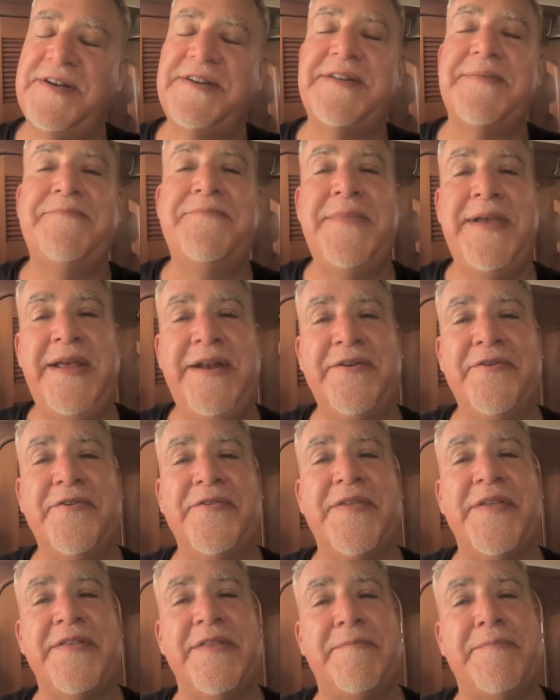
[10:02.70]
demeanor
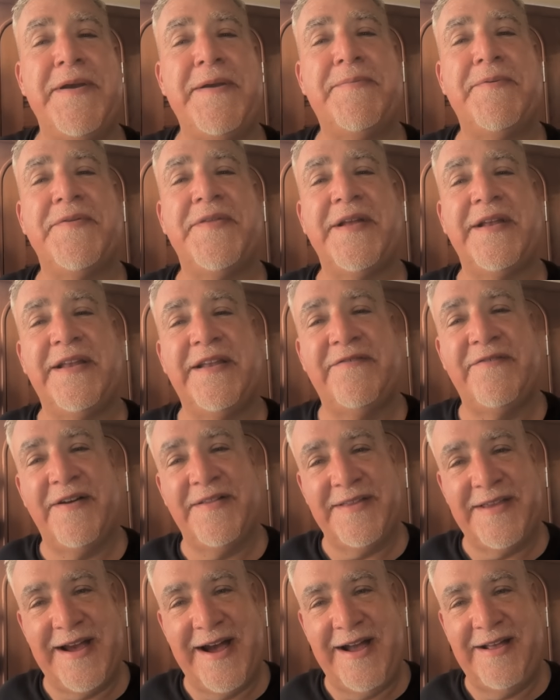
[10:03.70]
than the people that live
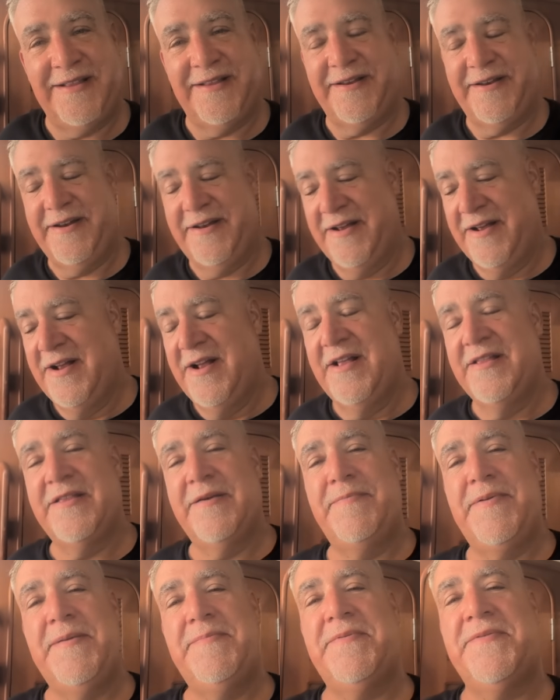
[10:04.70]
on the island. The
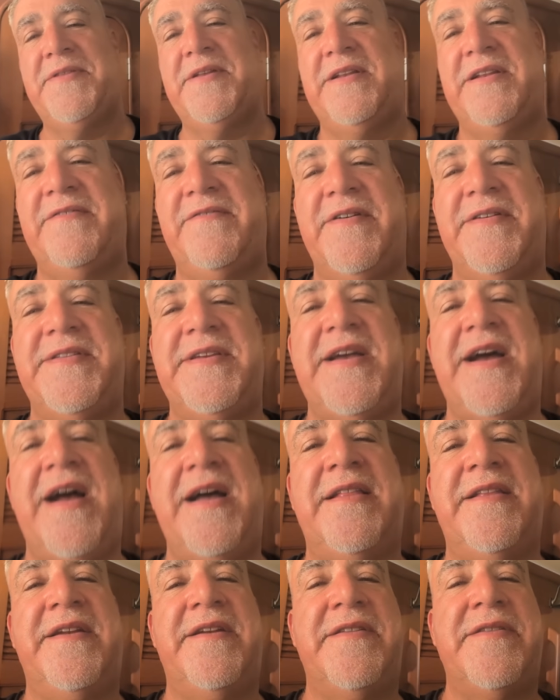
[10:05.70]
people that live on the
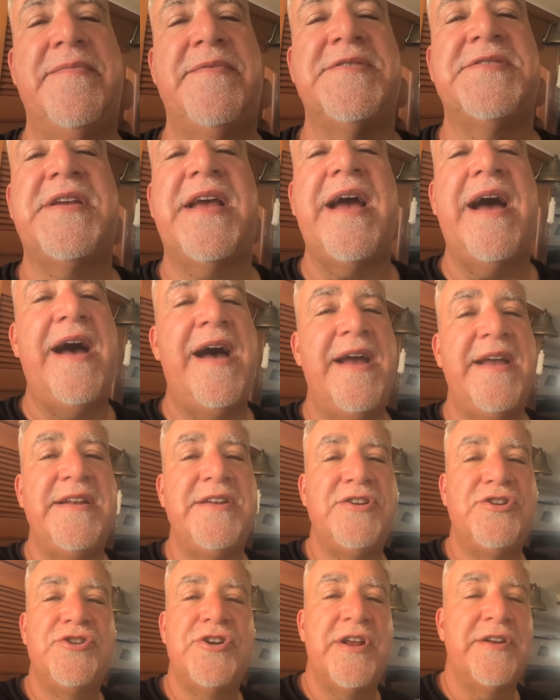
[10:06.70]
island are the most
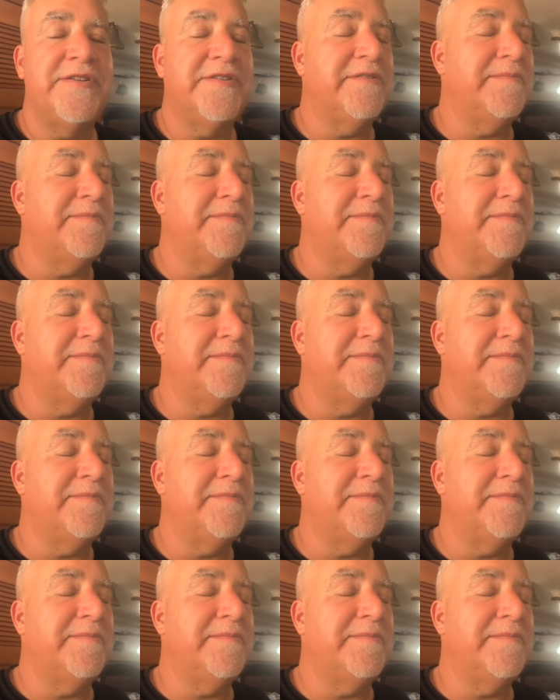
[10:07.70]
kind, gentle